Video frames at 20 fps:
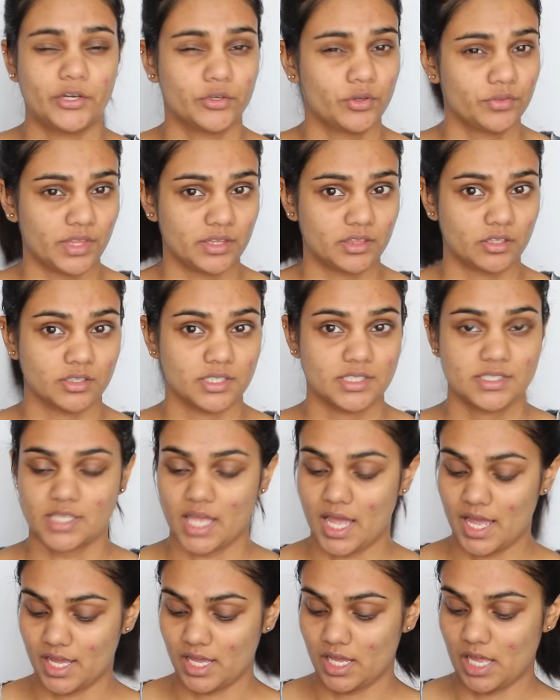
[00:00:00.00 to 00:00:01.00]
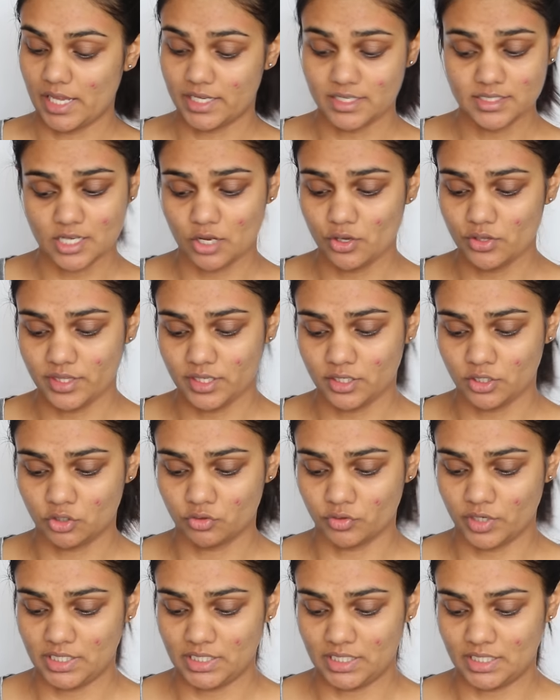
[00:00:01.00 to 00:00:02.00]
I don't think there is. I can tell you the
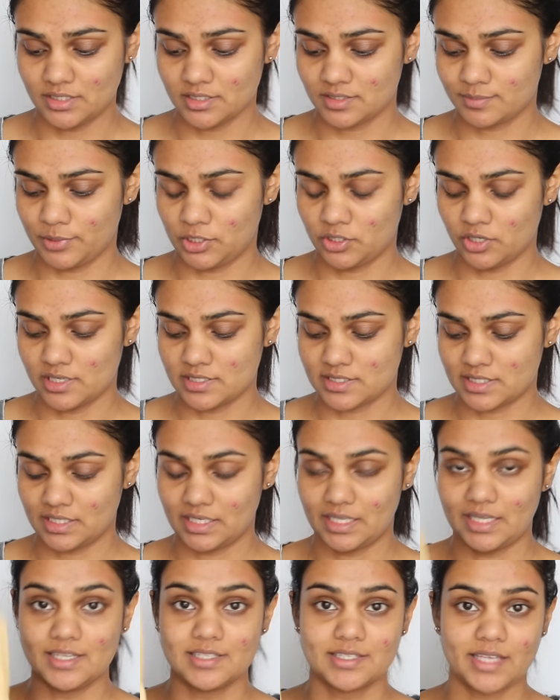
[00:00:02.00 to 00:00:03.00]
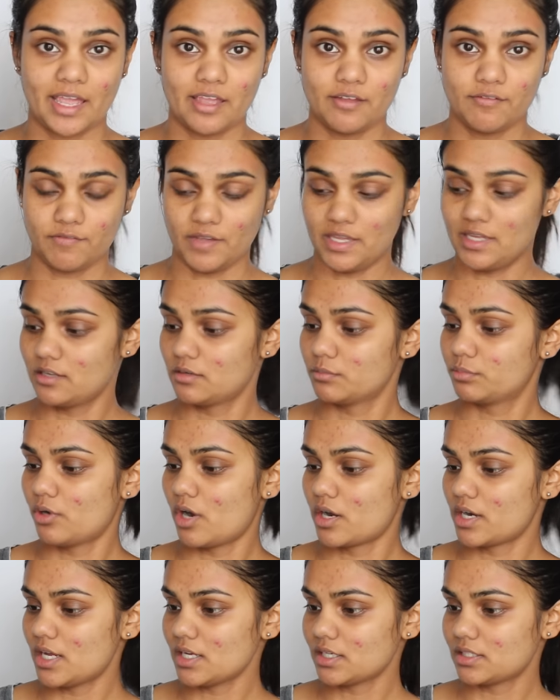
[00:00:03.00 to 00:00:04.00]
ingredients because it is a vegan
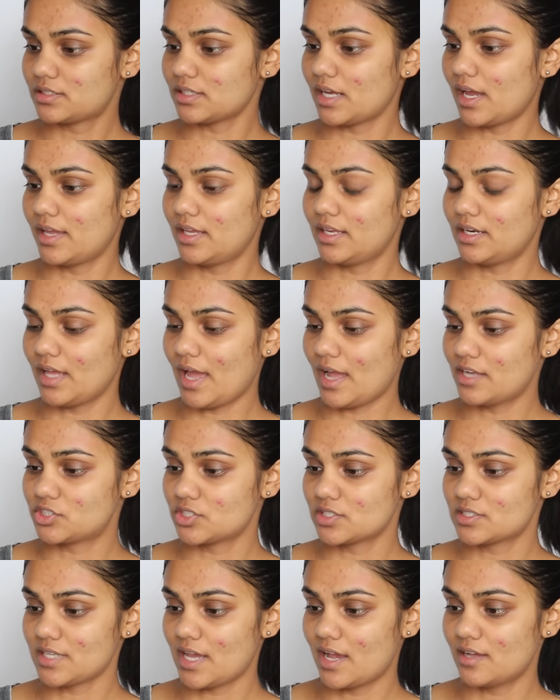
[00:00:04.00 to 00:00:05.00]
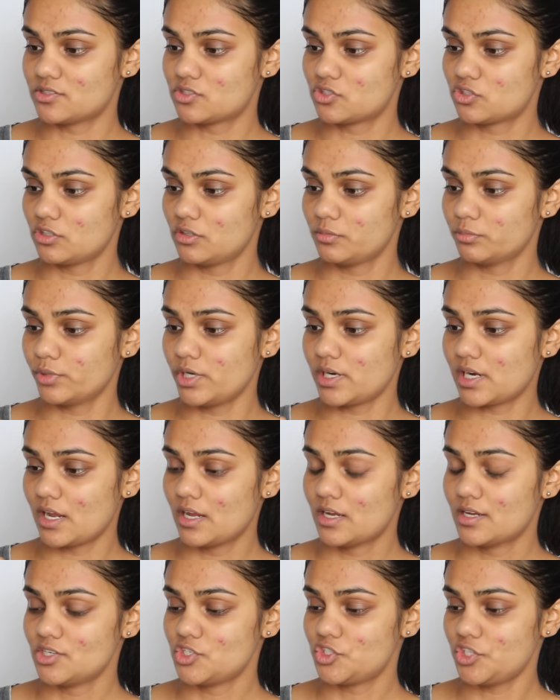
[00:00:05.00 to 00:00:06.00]
product. It just has turmeric,
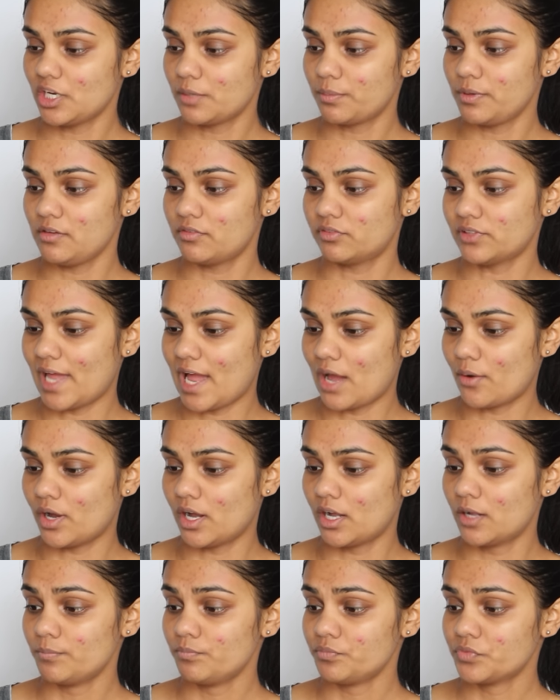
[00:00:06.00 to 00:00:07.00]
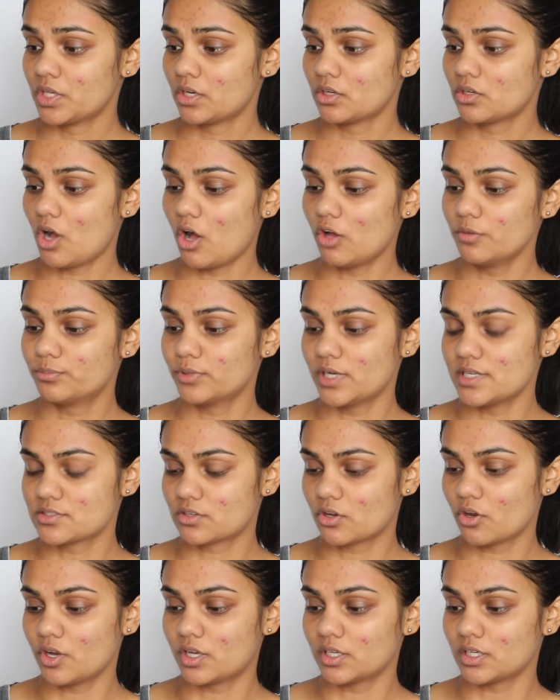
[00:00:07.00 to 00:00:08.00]
chickpea flour, cold
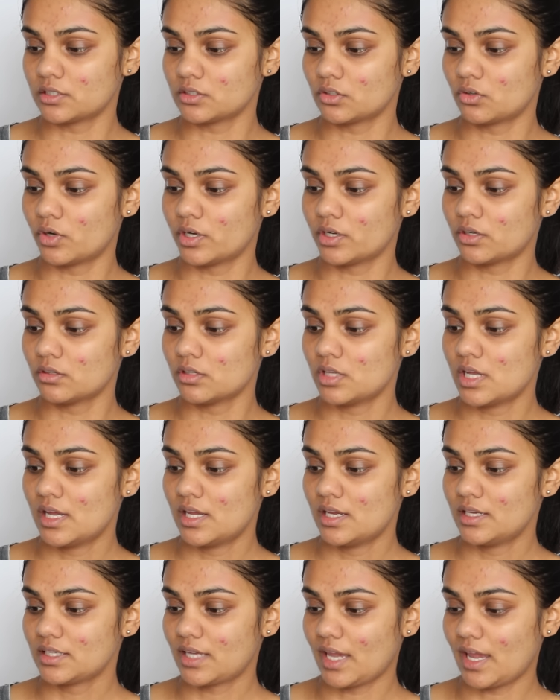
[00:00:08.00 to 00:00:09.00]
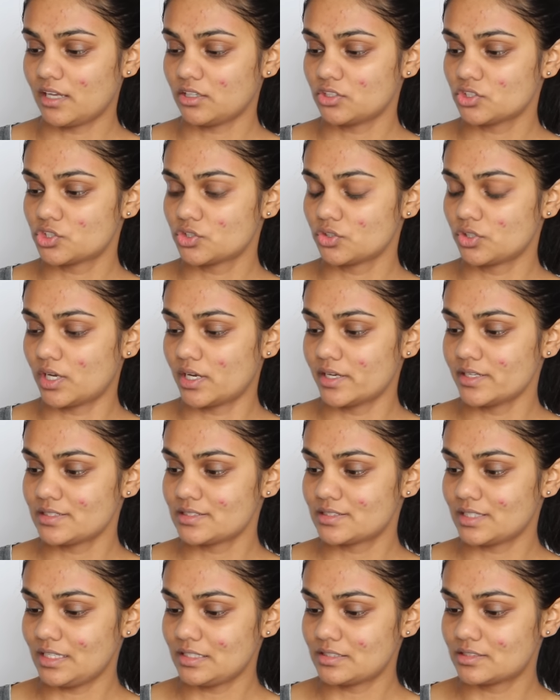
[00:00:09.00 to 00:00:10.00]
pressed coconut oil, cane sugar,
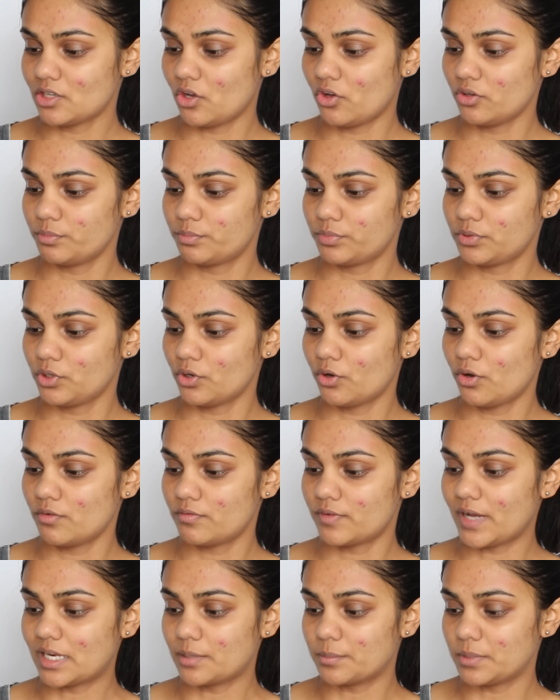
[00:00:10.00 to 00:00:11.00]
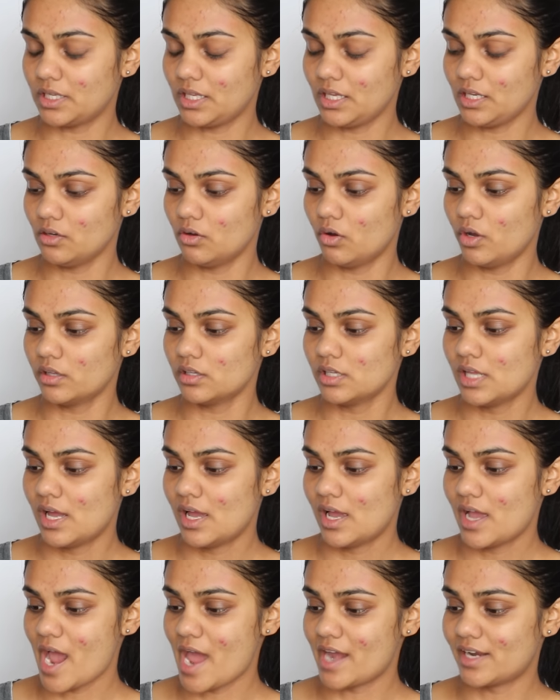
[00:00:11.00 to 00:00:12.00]
sea salt, pure vitamin E oil,
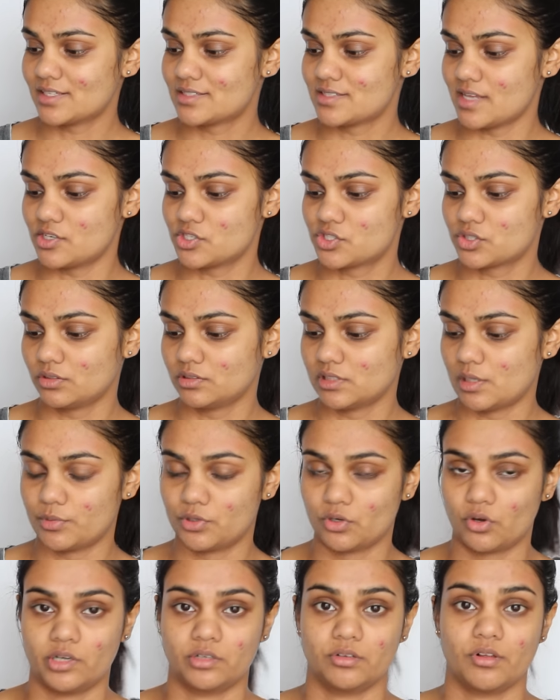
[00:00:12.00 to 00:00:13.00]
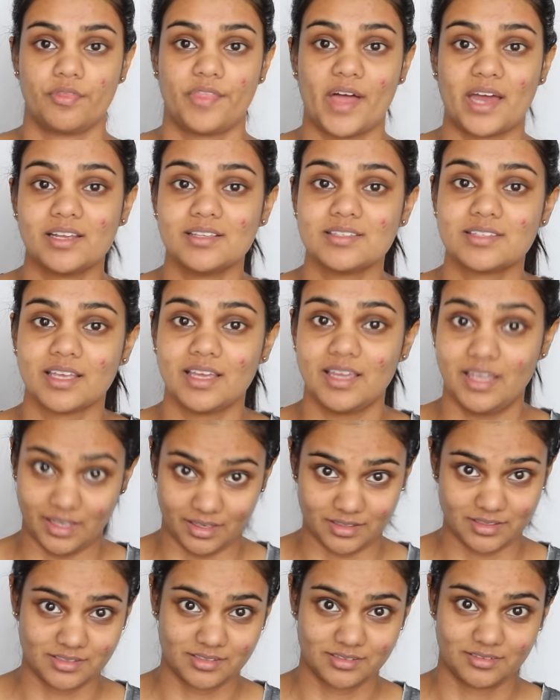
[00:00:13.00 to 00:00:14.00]
and essential lemon oil. That is
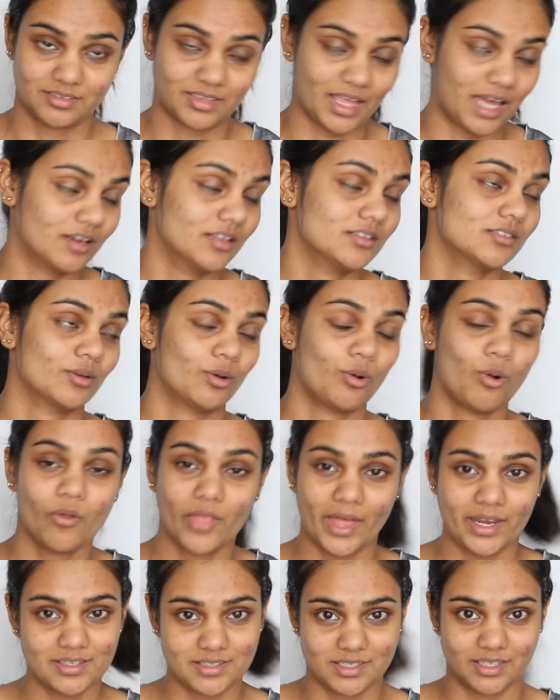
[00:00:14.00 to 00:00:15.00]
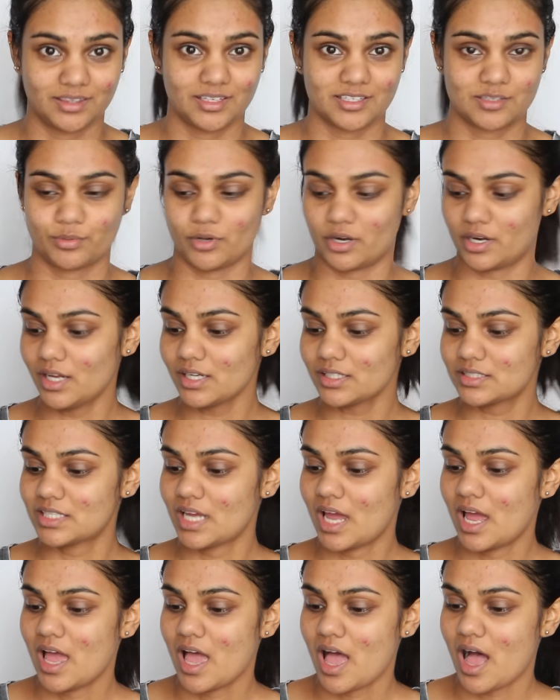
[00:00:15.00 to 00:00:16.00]
it. That is all that is in this
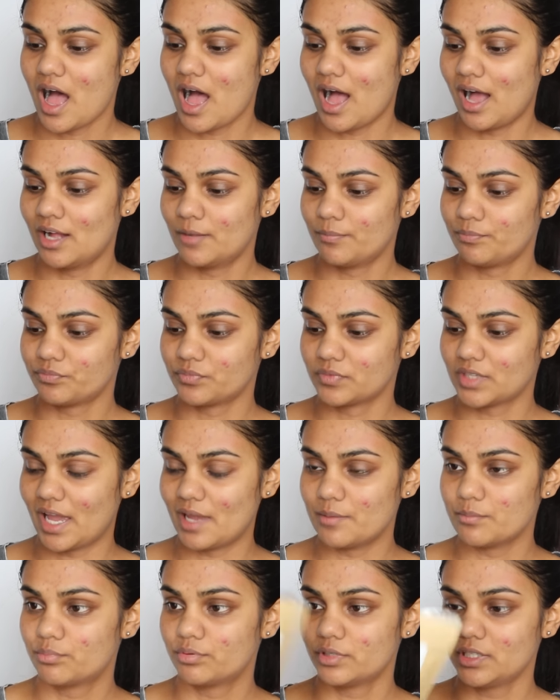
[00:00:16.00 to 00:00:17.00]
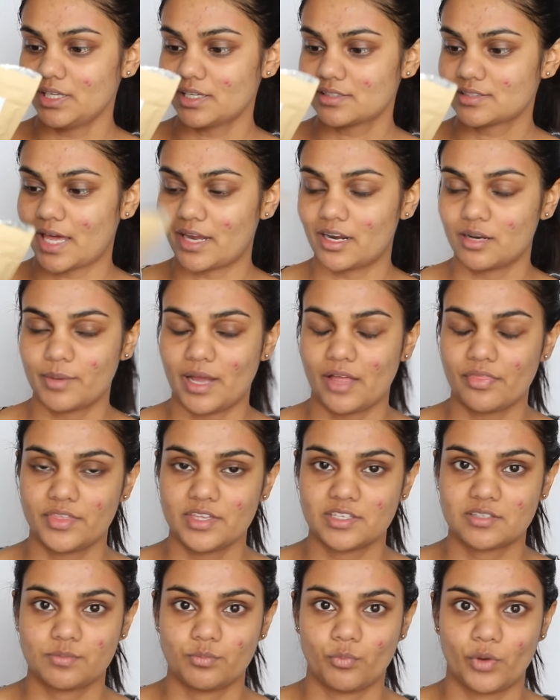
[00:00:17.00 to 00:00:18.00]
product. I'm pretty excited about
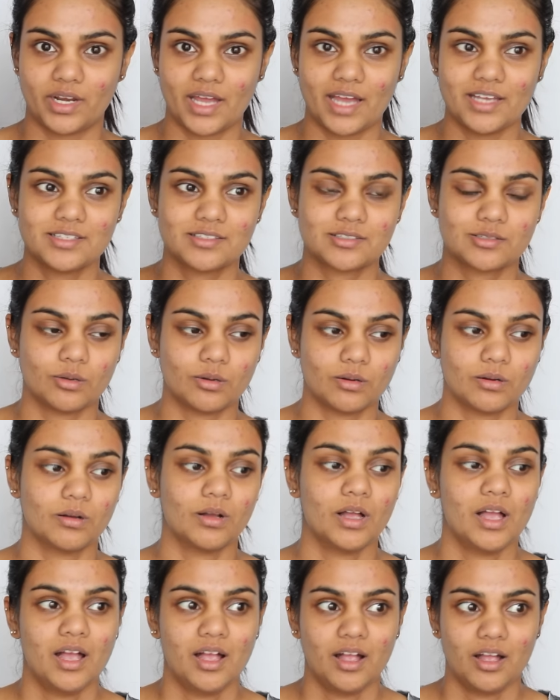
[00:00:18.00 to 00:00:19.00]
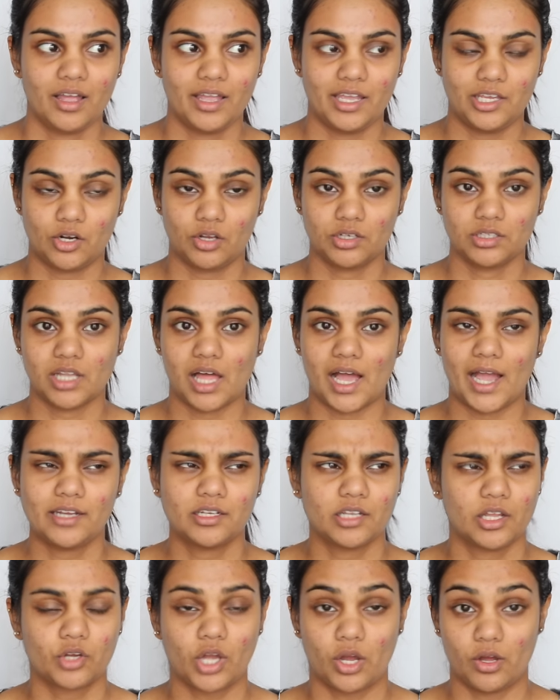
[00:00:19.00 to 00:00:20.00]
this. When I saw it
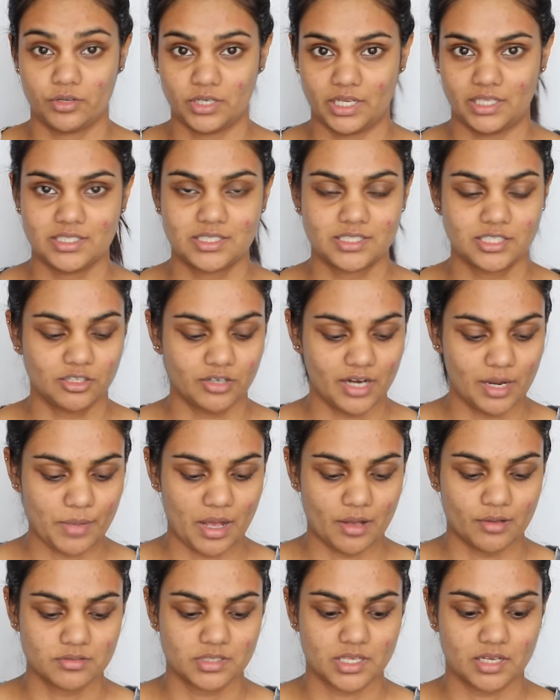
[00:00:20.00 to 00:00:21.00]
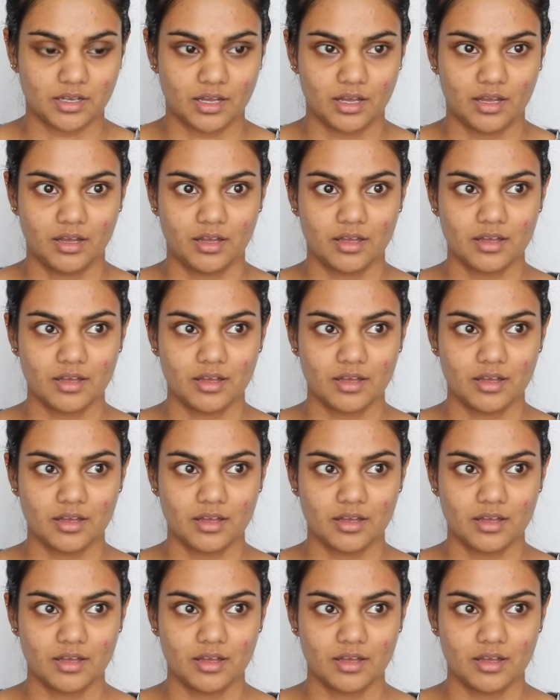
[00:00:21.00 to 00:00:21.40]
online, like on Instagram, I was like,